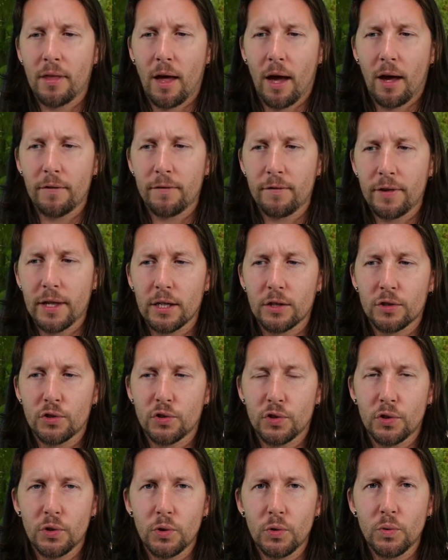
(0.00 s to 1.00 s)
I think,
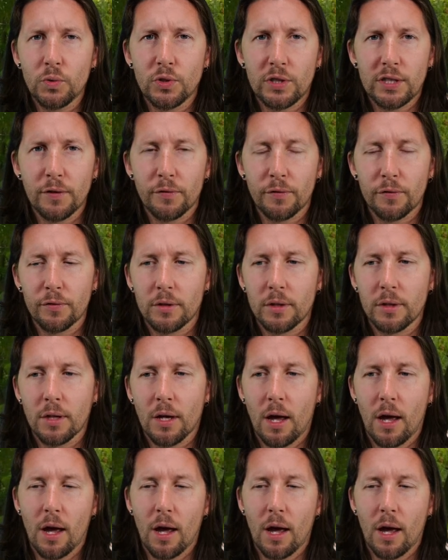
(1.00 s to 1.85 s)
two different